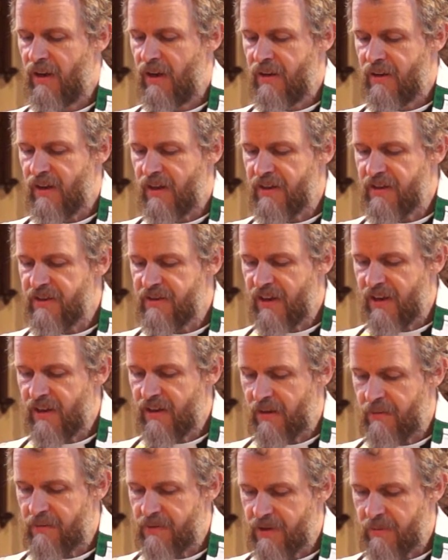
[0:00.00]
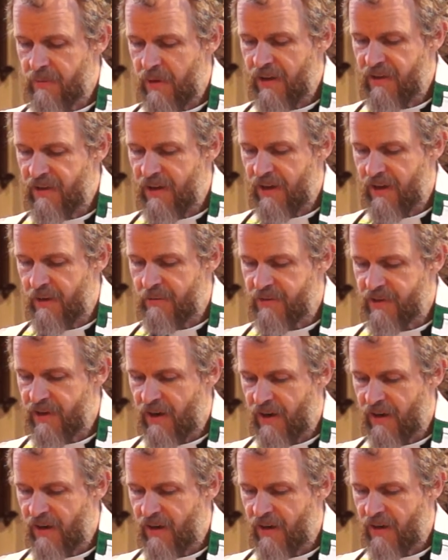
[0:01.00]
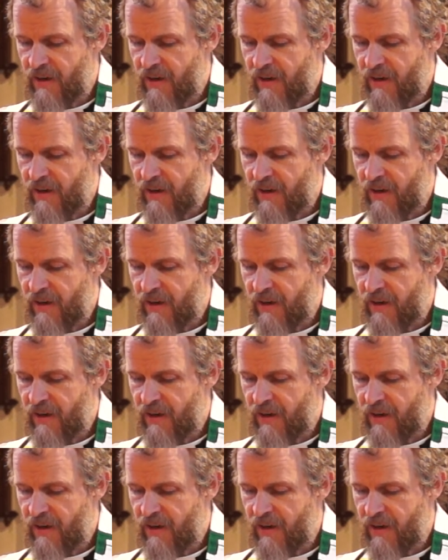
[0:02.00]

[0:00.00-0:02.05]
Then he sent them to Bethlehem, saying,